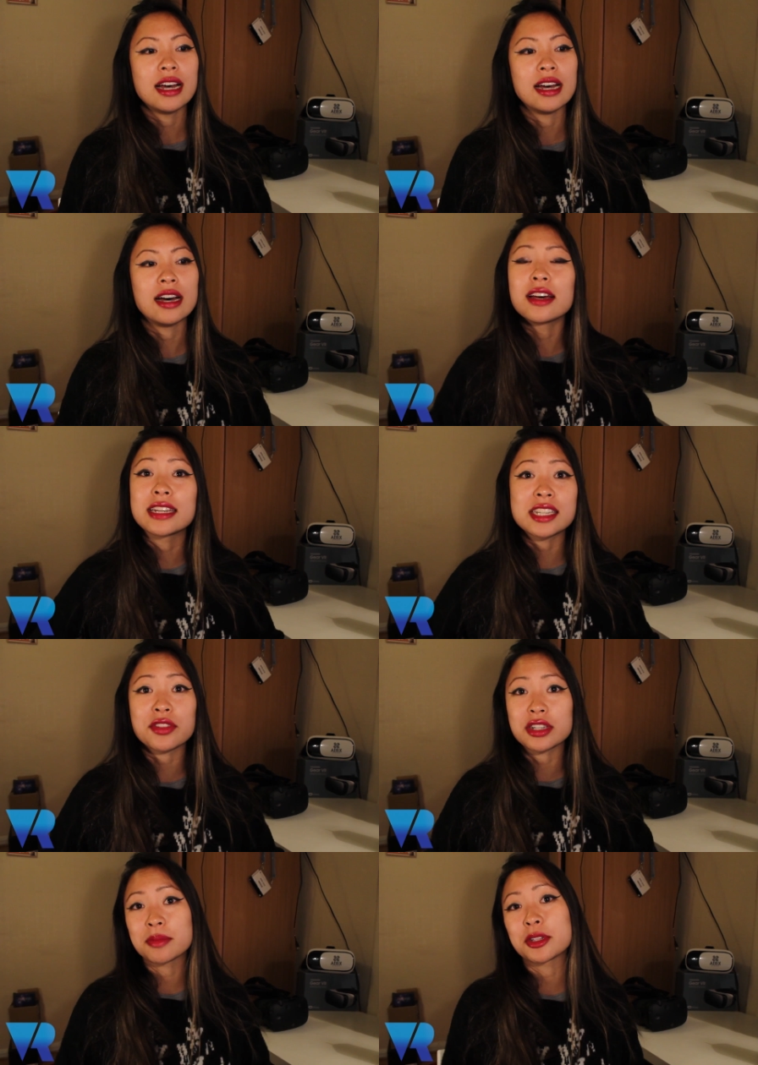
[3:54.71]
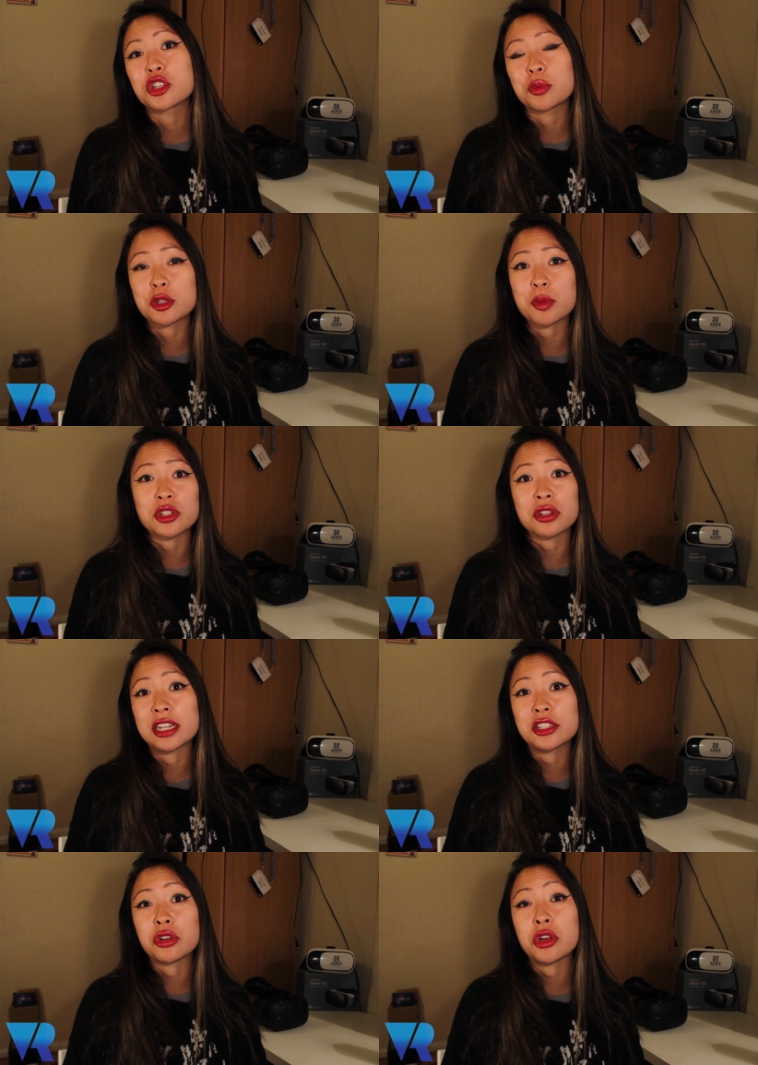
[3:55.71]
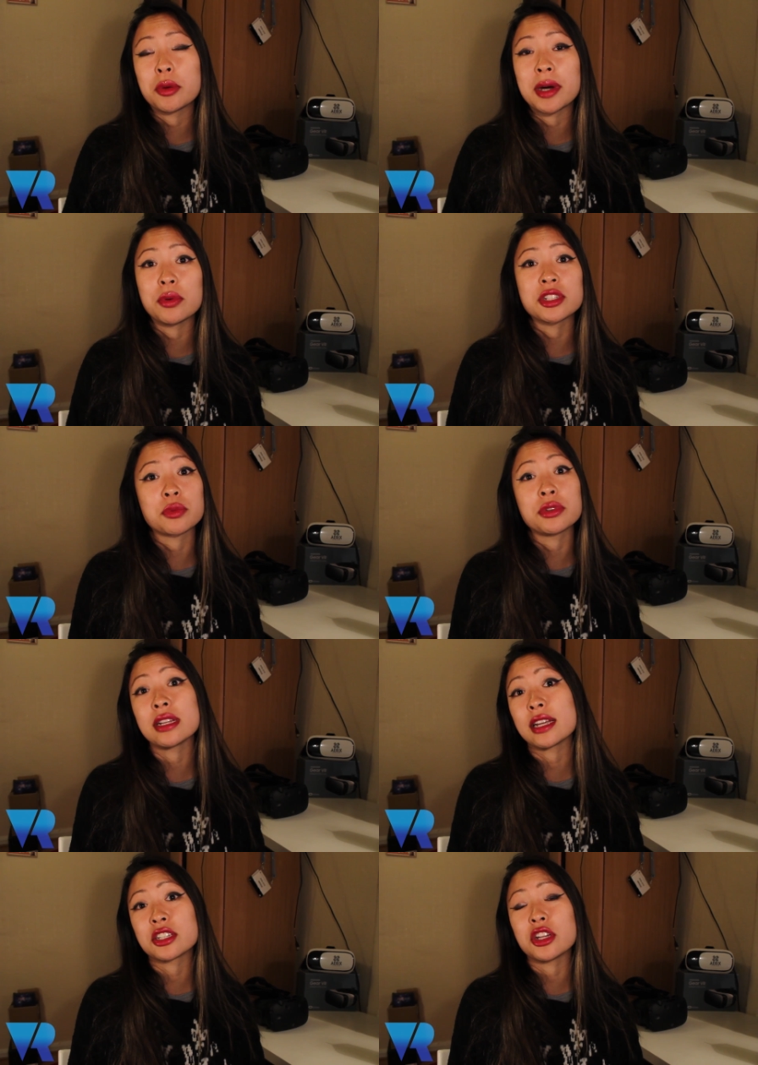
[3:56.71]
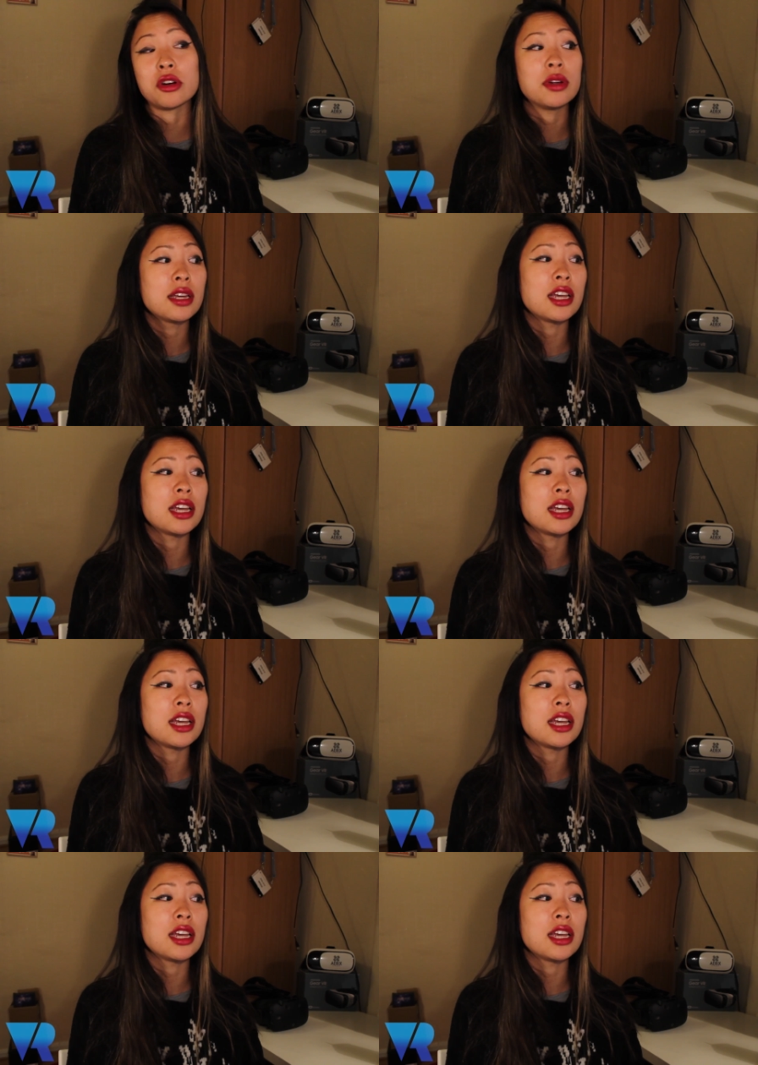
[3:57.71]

uh, unless they've got something super special that I don't know about, which I'd really like to know.